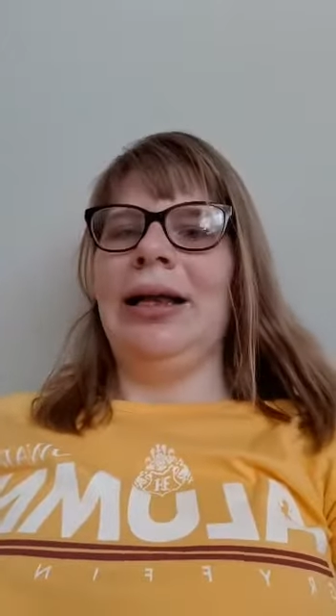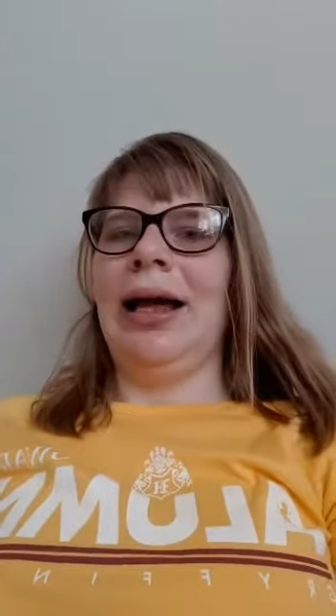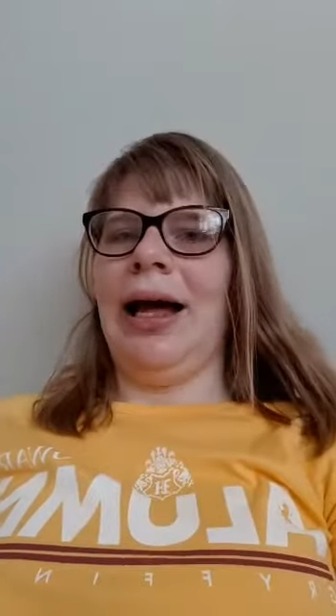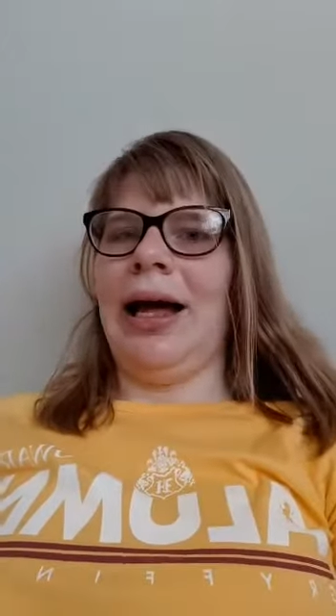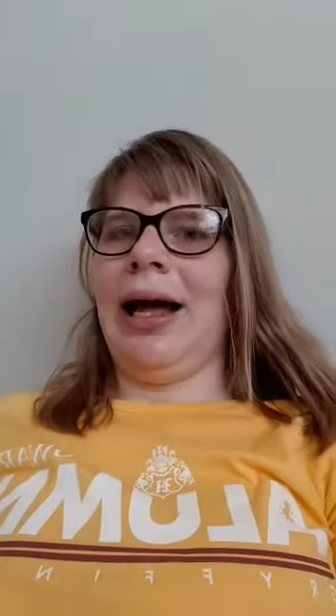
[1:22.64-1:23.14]

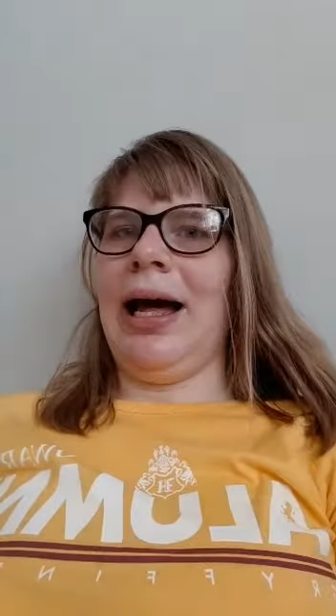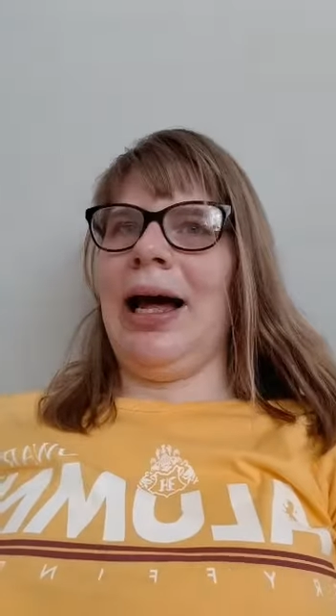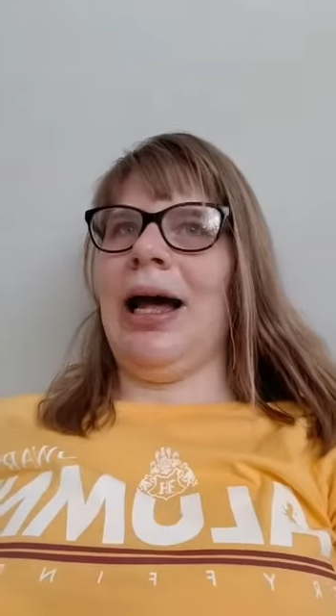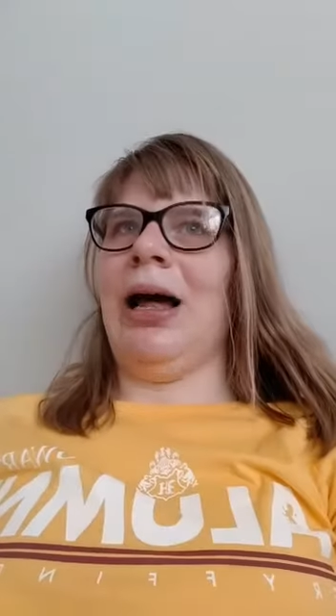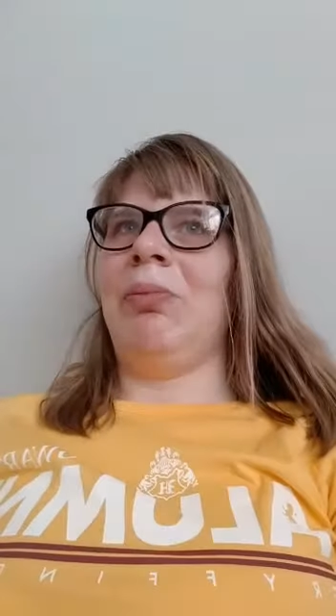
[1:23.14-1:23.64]
Yeah,
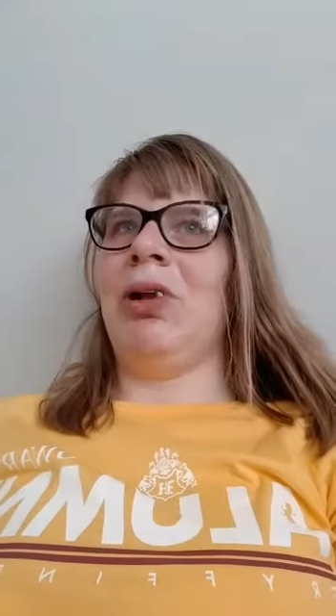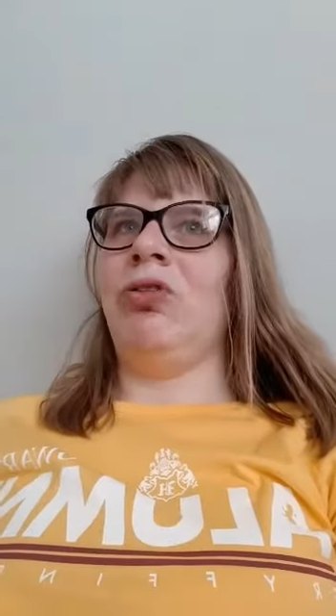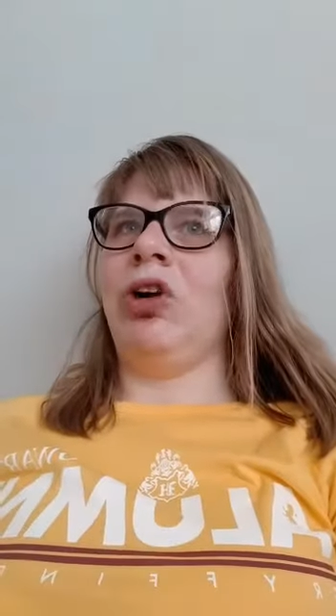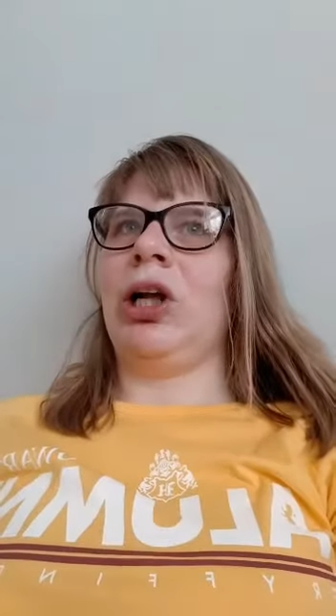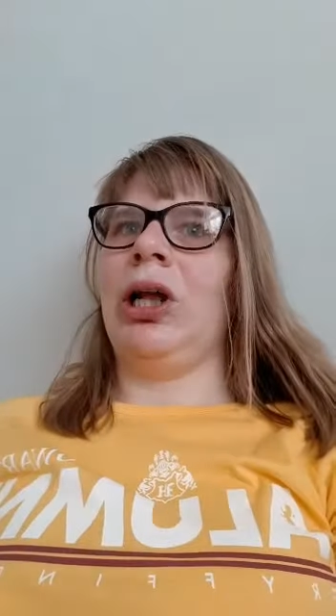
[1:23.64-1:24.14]
I've
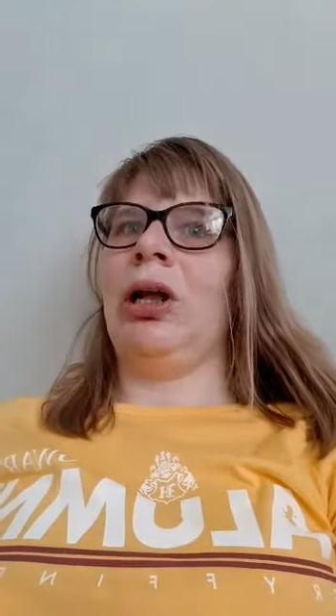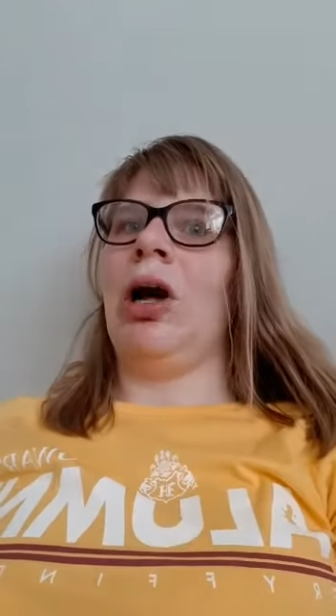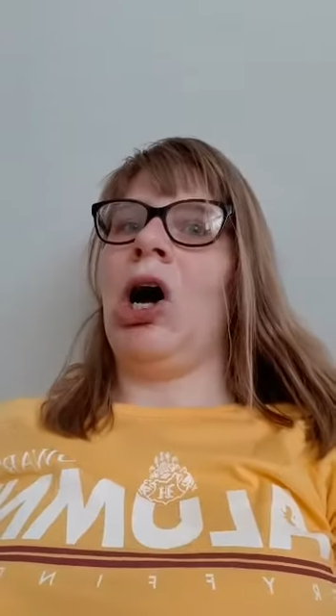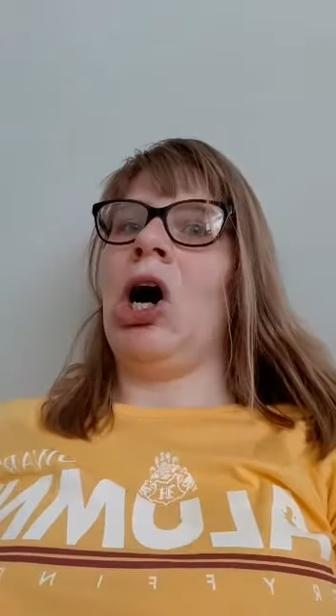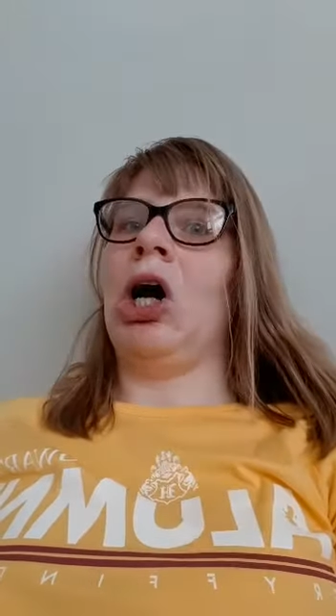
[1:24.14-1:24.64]
been working
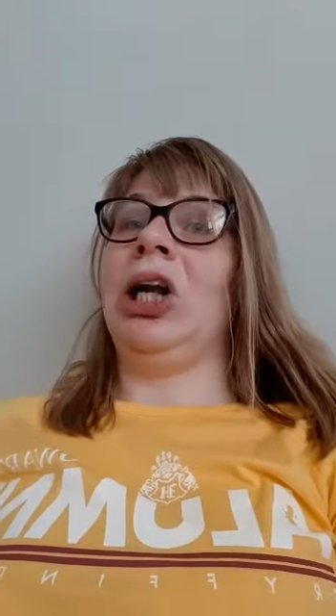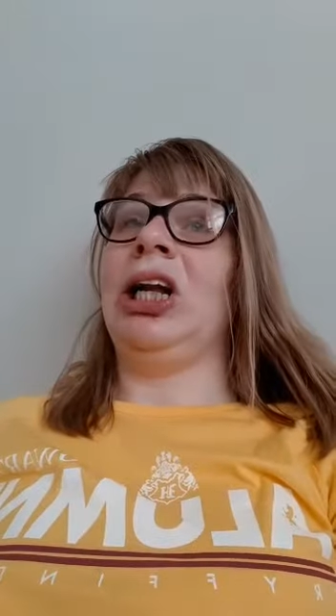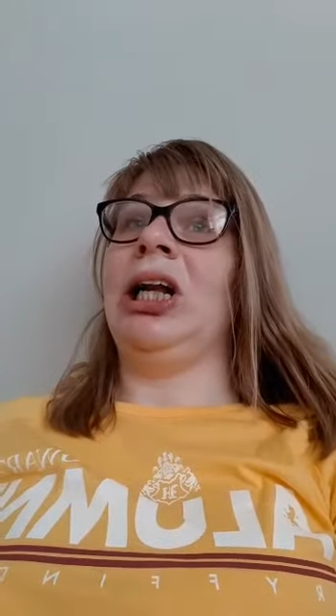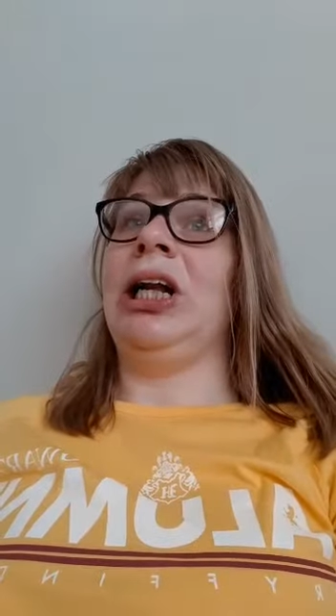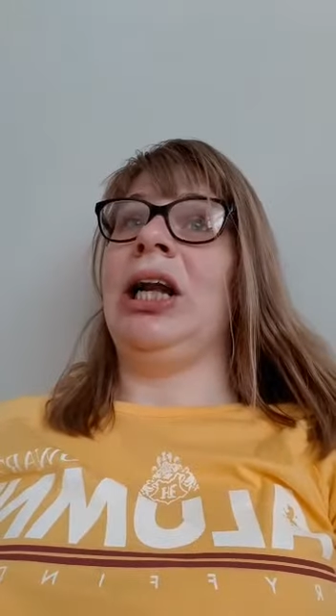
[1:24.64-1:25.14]

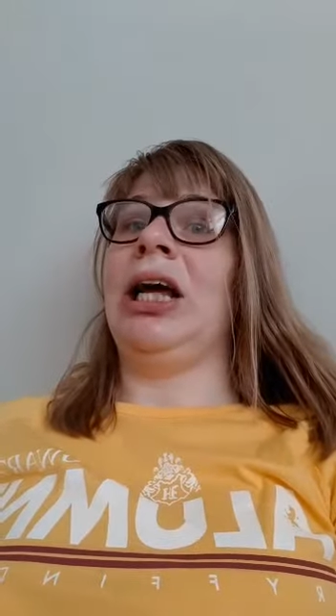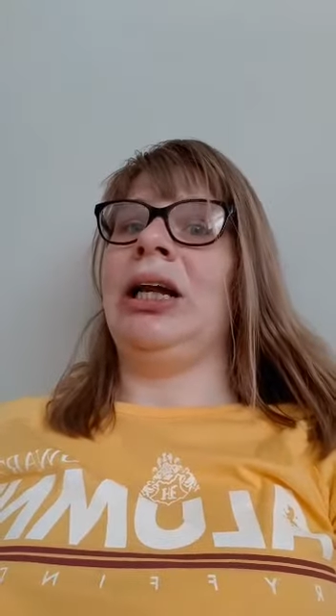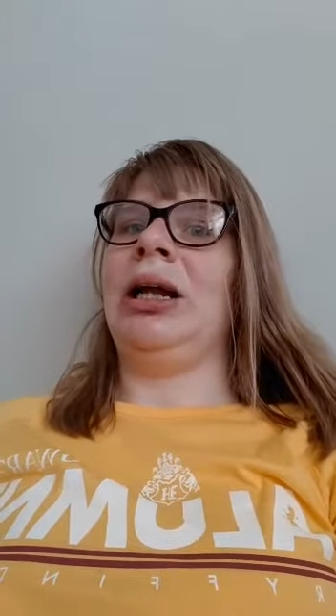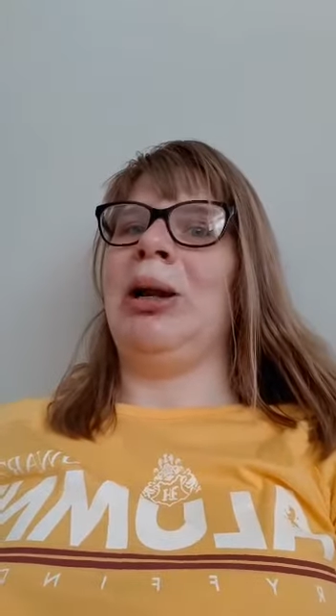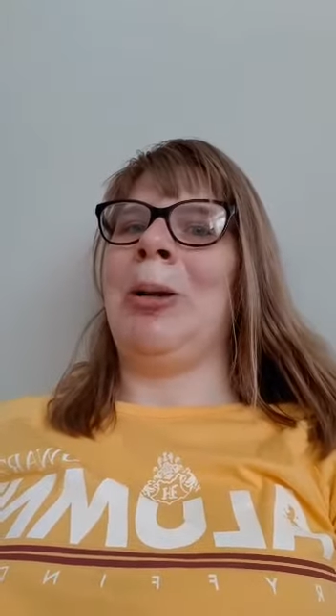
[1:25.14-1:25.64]
on
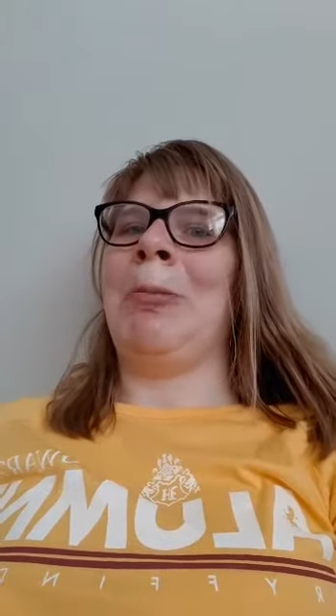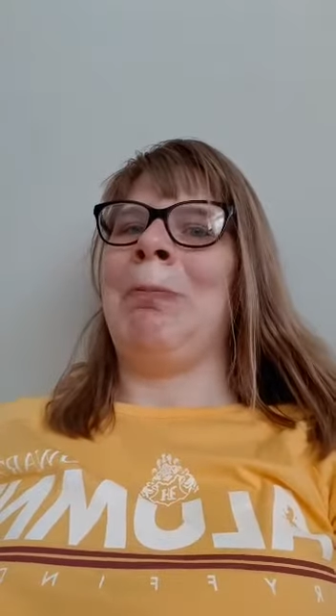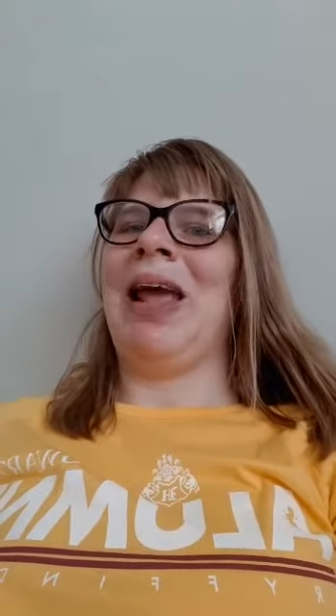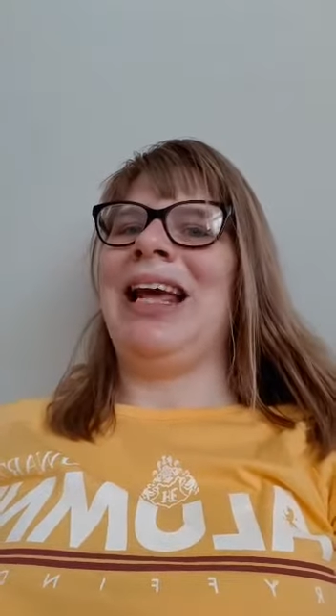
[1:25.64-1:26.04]
knitting,